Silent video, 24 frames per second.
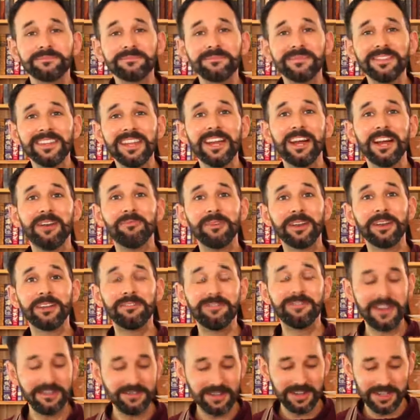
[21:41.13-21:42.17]
But I've
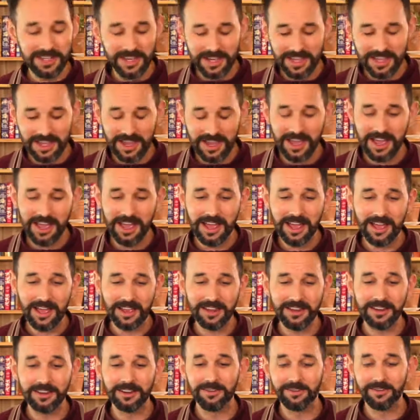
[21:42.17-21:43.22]
never done it,
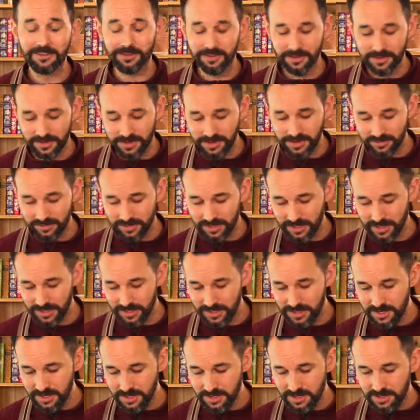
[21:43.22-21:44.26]
I've never done it
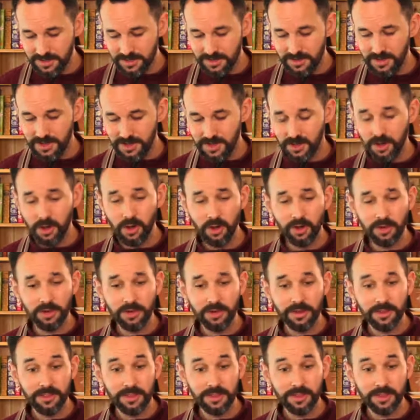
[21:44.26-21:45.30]
on
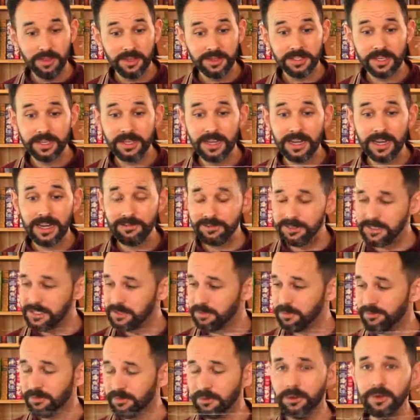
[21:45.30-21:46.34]
the Sunday Elevenses
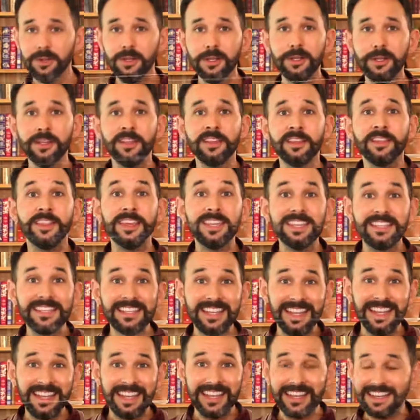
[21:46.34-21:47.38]
before. This
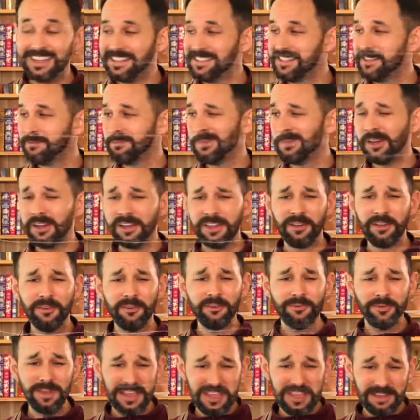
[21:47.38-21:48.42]
is my
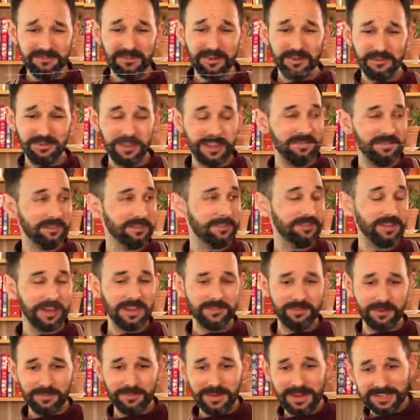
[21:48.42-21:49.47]
favourite
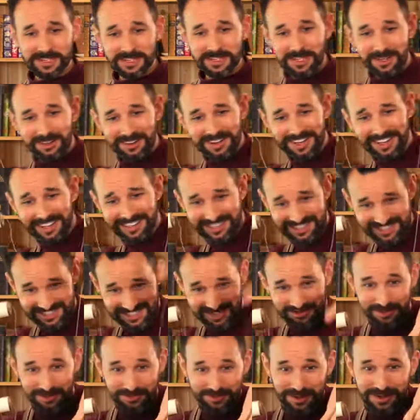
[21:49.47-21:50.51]
magic trick. This is going
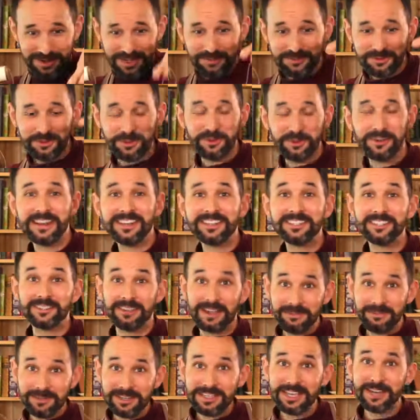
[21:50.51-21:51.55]
to be very difficult on
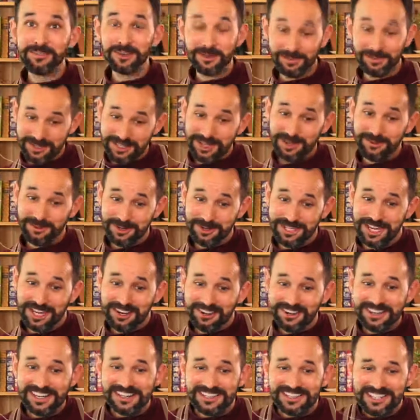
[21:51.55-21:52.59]
Instagram. You definitely want to go watch it on
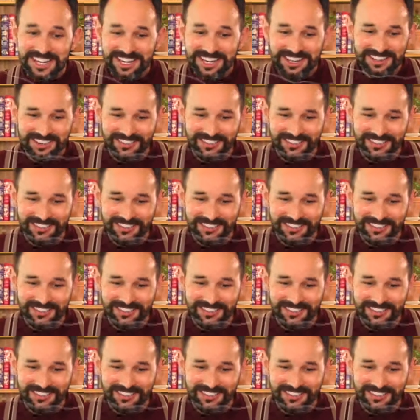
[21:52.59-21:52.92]
YouTube.